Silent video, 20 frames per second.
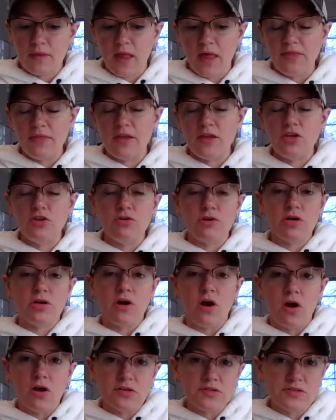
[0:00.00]
and then you could
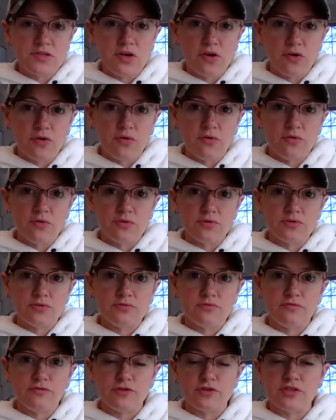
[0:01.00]
also
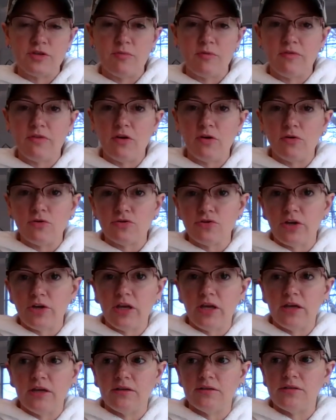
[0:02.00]
for some of the older
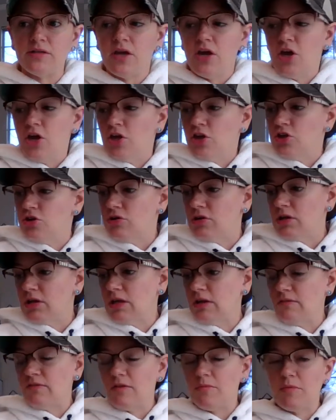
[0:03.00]
kids, you could
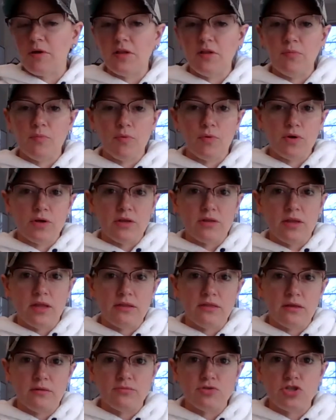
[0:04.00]
give them a clipboard and
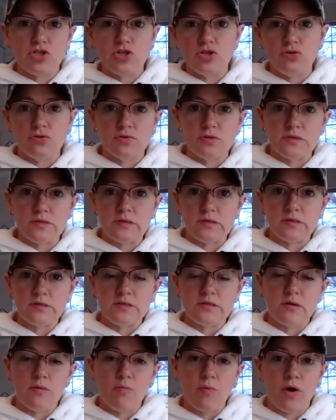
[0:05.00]
let them choose
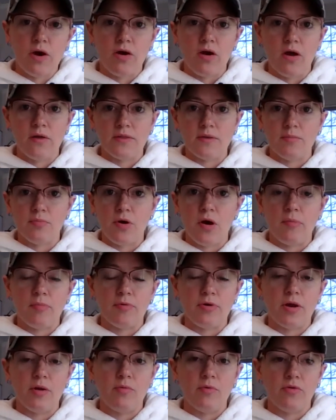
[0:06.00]
somewhere on the
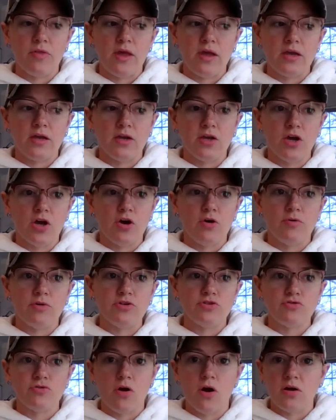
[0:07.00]
property where they could go
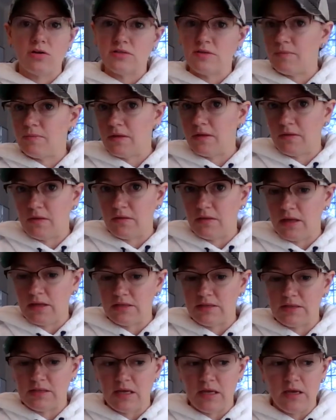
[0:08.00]
and draw something that they
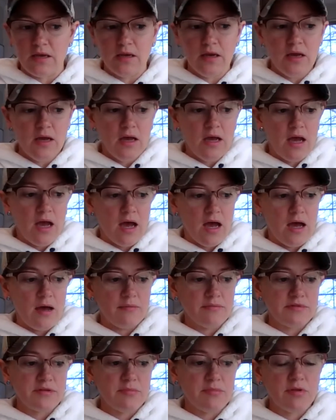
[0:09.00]
see.
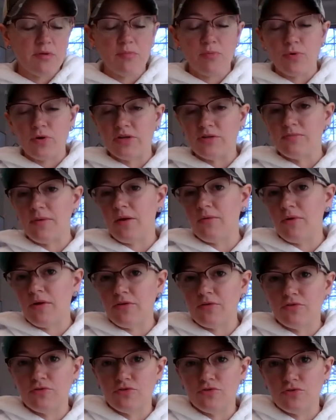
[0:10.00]
Um, some of the boys might
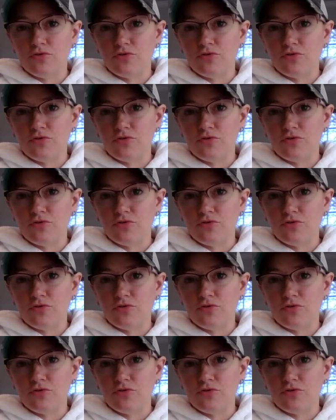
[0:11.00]
rather